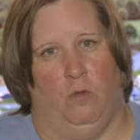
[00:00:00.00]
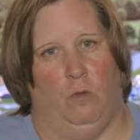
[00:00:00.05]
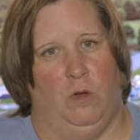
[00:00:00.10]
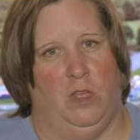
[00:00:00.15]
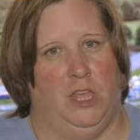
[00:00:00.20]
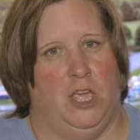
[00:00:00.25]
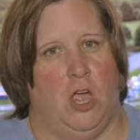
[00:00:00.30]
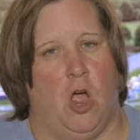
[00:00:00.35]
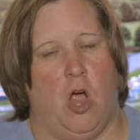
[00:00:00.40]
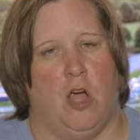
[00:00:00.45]

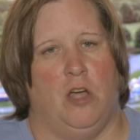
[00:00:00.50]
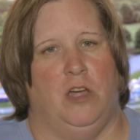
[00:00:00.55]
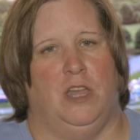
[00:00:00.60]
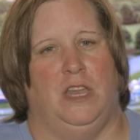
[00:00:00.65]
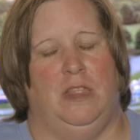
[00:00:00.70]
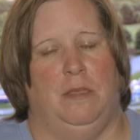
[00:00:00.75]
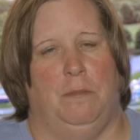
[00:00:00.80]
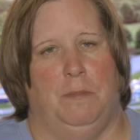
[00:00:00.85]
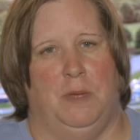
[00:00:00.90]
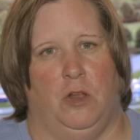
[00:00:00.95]
really
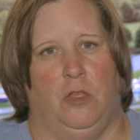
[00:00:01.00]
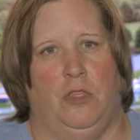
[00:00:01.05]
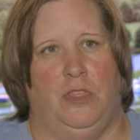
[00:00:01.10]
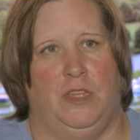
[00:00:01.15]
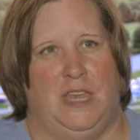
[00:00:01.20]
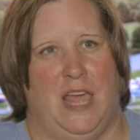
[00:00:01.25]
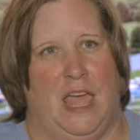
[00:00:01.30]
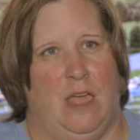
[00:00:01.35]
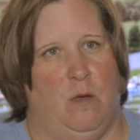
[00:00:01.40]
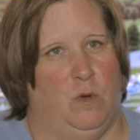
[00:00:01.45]
hard in the middle of
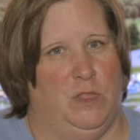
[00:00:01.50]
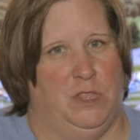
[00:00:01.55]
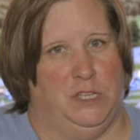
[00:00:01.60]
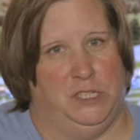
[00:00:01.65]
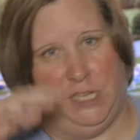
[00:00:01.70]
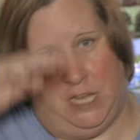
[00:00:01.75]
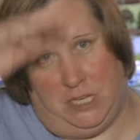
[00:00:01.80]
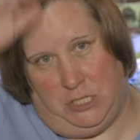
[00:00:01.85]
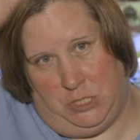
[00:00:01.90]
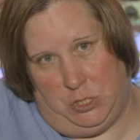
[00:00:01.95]
the day when
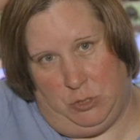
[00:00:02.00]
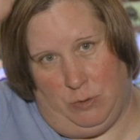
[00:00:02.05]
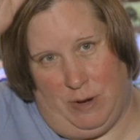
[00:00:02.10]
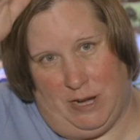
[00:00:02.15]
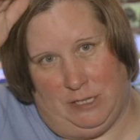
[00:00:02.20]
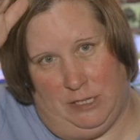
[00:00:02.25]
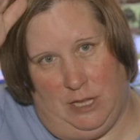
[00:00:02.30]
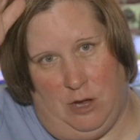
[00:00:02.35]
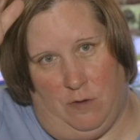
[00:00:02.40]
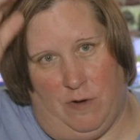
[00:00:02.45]
the sun's
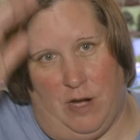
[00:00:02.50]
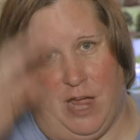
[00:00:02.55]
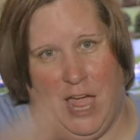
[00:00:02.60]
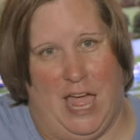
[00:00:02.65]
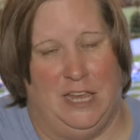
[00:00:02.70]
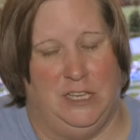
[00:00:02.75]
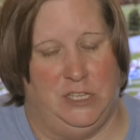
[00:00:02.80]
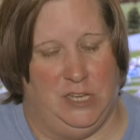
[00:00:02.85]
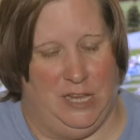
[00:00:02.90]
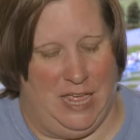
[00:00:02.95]
directly
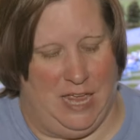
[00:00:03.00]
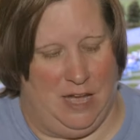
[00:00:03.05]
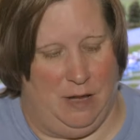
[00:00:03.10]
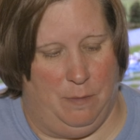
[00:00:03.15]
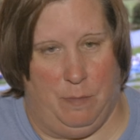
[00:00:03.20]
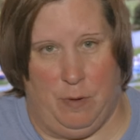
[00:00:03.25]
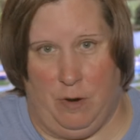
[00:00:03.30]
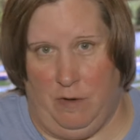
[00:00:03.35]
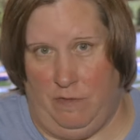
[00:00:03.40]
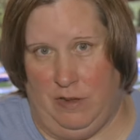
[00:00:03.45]
overhead to get
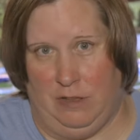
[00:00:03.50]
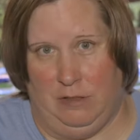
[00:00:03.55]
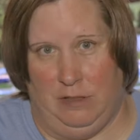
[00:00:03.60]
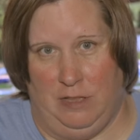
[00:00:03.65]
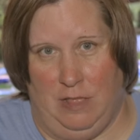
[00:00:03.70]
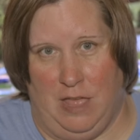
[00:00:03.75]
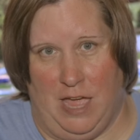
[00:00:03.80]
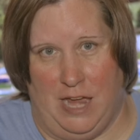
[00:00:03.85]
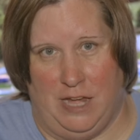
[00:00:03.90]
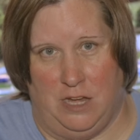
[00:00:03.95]
it
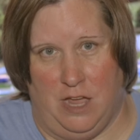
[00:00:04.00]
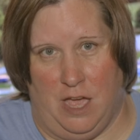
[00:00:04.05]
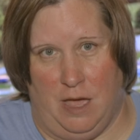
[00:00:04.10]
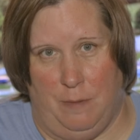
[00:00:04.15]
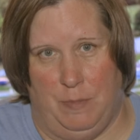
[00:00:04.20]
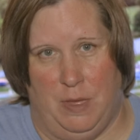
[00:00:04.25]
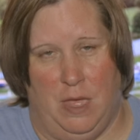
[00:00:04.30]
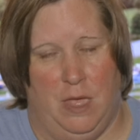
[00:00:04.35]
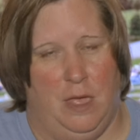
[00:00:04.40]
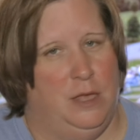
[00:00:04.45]
perfectly lined
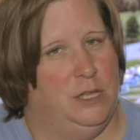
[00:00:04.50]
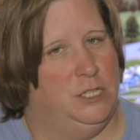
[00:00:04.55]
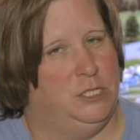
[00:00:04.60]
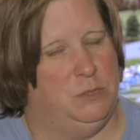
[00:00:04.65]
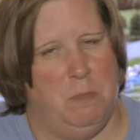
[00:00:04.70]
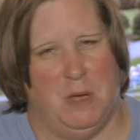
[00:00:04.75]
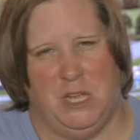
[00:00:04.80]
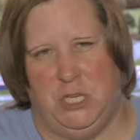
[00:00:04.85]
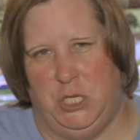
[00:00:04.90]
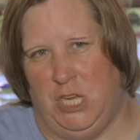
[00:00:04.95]
up.
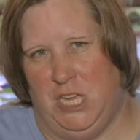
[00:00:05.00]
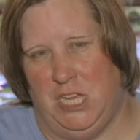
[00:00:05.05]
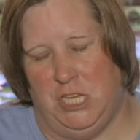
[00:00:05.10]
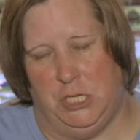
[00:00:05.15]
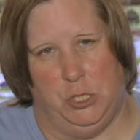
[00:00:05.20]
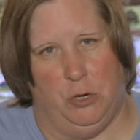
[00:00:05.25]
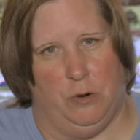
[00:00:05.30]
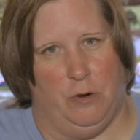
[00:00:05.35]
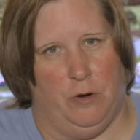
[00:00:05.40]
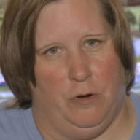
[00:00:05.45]
It's much
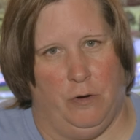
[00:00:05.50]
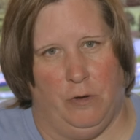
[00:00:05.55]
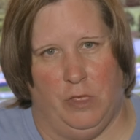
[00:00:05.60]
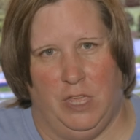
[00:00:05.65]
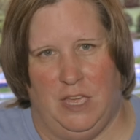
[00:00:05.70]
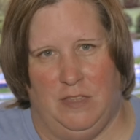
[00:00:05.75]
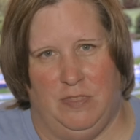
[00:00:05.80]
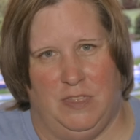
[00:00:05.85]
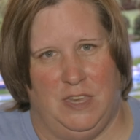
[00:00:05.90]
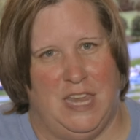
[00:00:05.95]
easier
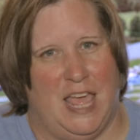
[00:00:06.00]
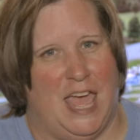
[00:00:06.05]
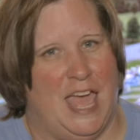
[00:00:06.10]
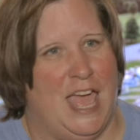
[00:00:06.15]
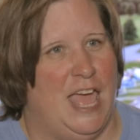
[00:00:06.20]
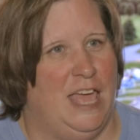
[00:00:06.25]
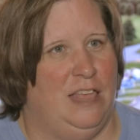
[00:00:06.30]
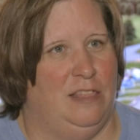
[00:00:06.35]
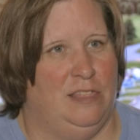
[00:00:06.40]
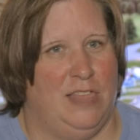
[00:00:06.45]
early in the
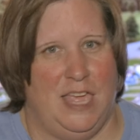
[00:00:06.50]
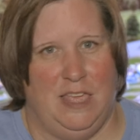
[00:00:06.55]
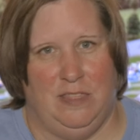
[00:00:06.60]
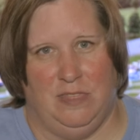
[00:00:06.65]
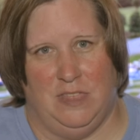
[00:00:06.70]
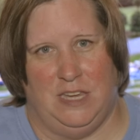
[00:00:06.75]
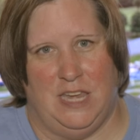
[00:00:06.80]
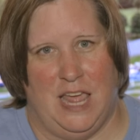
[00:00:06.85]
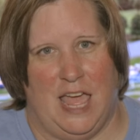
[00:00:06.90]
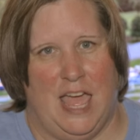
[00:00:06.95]
day, late
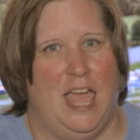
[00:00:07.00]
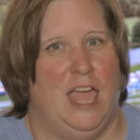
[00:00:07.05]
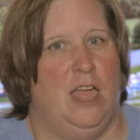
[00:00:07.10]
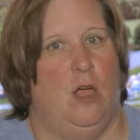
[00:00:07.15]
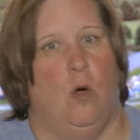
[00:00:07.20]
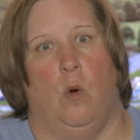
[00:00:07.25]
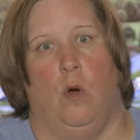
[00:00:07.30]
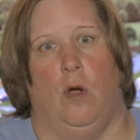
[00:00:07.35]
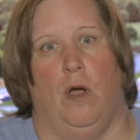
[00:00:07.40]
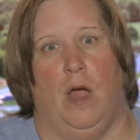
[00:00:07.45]
in the
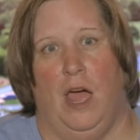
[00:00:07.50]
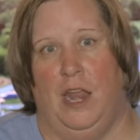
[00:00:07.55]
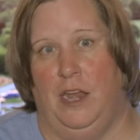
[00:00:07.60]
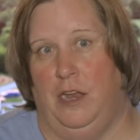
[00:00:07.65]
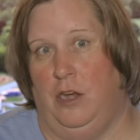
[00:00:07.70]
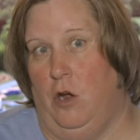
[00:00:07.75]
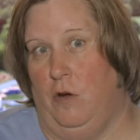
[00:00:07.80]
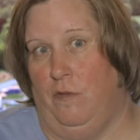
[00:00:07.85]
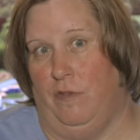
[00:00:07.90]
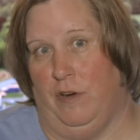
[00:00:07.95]
day, or
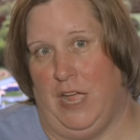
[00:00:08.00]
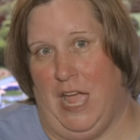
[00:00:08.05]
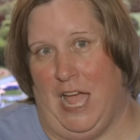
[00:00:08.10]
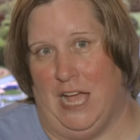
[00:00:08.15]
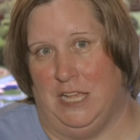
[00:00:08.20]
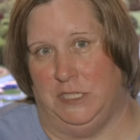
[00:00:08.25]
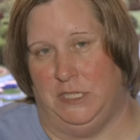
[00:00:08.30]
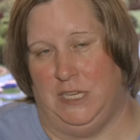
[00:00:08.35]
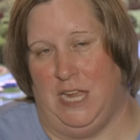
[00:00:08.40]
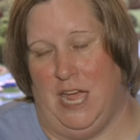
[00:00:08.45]
on an
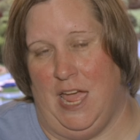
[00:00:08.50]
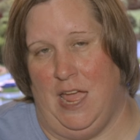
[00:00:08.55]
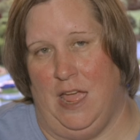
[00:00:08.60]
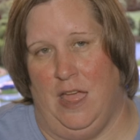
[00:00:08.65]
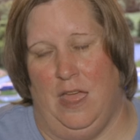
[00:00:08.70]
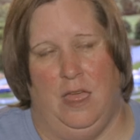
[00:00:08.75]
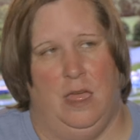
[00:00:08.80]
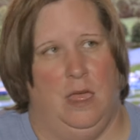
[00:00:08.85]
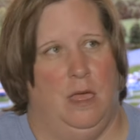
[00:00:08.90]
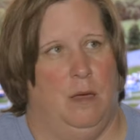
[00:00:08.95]
overcast
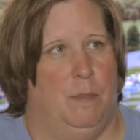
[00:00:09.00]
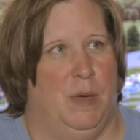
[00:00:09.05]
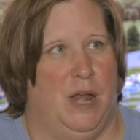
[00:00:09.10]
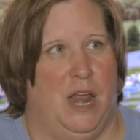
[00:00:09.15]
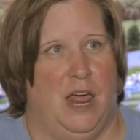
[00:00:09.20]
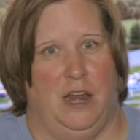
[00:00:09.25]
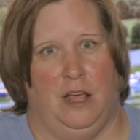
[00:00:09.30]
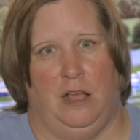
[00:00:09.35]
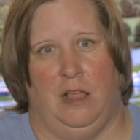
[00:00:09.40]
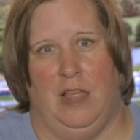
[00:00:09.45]
day.
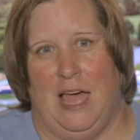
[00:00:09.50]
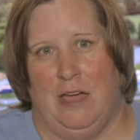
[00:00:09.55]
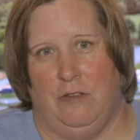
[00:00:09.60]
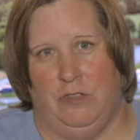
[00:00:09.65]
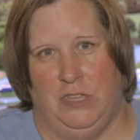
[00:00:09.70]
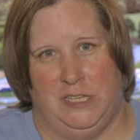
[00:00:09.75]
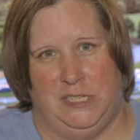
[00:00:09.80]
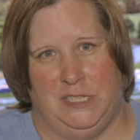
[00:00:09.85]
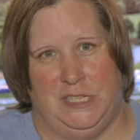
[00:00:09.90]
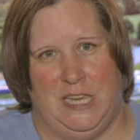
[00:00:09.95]
But on a
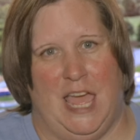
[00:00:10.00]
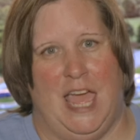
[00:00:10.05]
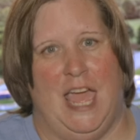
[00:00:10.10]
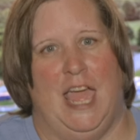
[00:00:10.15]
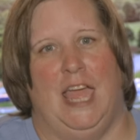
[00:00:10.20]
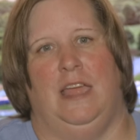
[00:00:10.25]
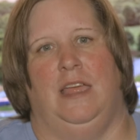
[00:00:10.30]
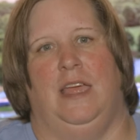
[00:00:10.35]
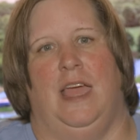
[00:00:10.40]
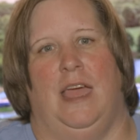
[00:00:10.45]
cloudless
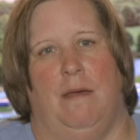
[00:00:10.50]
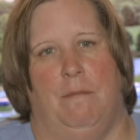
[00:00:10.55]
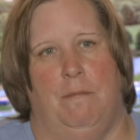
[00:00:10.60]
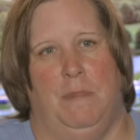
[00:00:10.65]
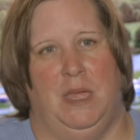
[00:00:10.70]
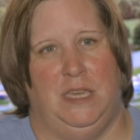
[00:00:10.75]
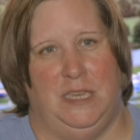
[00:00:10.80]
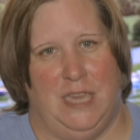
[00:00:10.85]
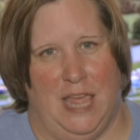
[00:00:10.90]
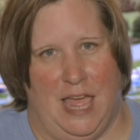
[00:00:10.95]
day at
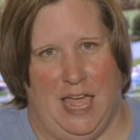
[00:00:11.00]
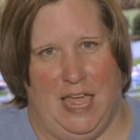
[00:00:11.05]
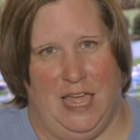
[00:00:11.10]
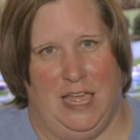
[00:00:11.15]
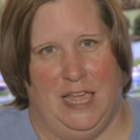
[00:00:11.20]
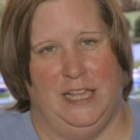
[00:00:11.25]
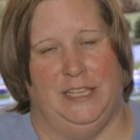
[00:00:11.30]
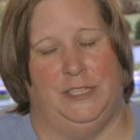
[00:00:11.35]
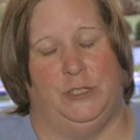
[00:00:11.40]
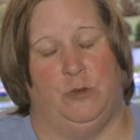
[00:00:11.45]

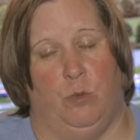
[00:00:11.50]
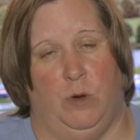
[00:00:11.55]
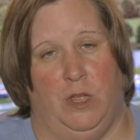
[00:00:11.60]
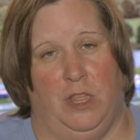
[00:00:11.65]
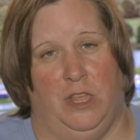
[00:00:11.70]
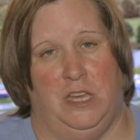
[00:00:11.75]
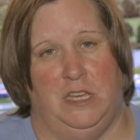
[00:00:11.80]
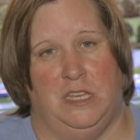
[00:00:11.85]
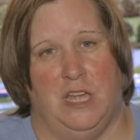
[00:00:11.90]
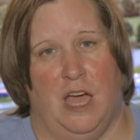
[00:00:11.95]
midday, it's
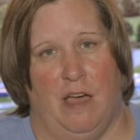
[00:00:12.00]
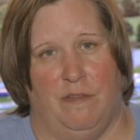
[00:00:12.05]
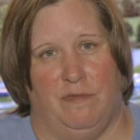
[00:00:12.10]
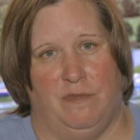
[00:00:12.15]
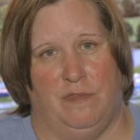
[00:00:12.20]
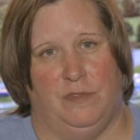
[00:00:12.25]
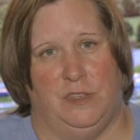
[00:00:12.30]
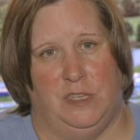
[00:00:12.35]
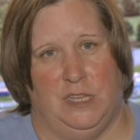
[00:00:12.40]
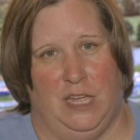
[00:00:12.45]
really
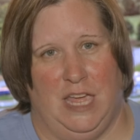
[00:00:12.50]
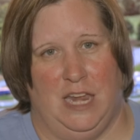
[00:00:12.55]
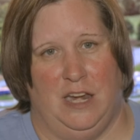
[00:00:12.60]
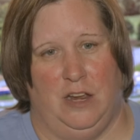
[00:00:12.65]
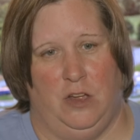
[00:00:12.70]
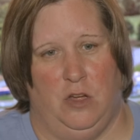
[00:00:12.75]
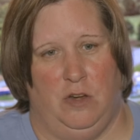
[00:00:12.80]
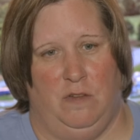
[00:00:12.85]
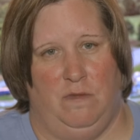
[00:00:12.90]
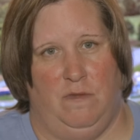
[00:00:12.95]
tough to
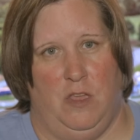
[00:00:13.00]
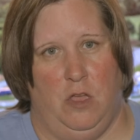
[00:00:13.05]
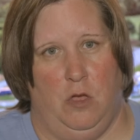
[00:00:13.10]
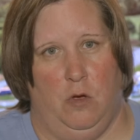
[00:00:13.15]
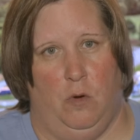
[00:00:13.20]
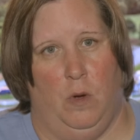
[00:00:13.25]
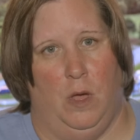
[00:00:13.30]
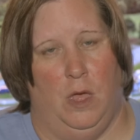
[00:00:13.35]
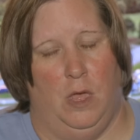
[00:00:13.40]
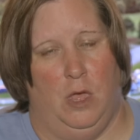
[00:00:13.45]
get a good
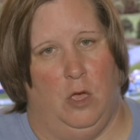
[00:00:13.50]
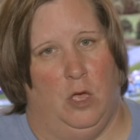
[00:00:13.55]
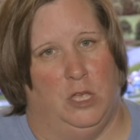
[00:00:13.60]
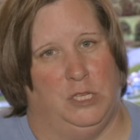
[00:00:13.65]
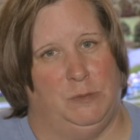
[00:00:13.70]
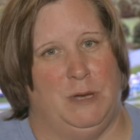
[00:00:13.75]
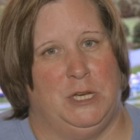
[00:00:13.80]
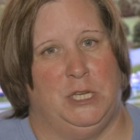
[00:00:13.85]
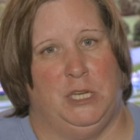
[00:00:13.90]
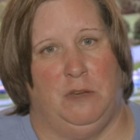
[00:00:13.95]
view,
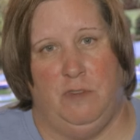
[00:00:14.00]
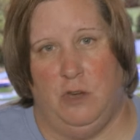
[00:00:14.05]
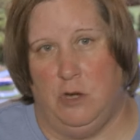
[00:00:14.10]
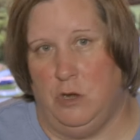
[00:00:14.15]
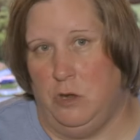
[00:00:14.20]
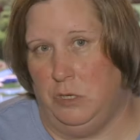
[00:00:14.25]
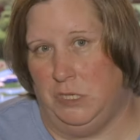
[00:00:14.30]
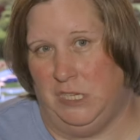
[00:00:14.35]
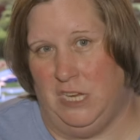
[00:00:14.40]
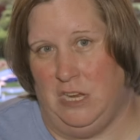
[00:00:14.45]
especially if
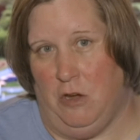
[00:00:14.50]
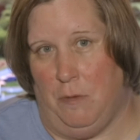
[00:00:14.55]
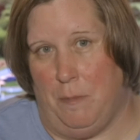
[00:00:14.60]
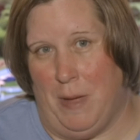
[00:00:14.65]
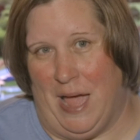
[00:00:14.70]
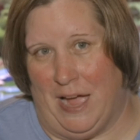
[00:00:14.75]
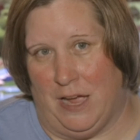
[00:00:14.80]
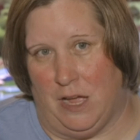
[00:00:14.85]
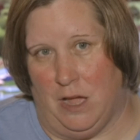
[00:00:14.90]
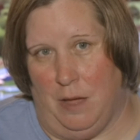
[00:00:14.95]
you're using your
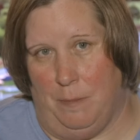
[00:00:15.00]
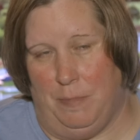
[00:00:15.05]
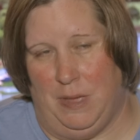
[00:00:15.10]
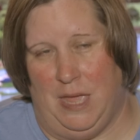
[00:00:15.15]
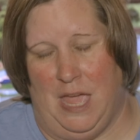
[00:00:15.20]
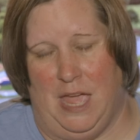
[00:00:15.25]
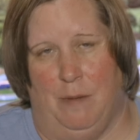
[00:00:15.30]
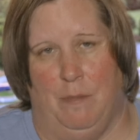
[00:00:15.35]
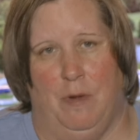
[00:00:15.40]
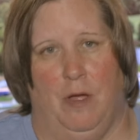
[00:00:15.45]
backup
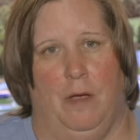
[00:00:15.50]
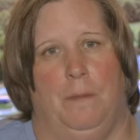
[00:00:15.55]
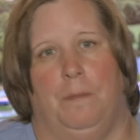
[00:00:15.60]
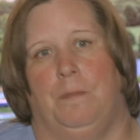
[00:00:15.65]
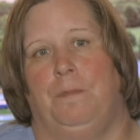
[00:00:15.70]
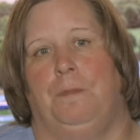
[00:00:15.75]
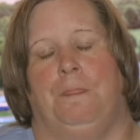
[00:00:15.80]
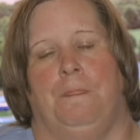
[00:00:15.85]
camera.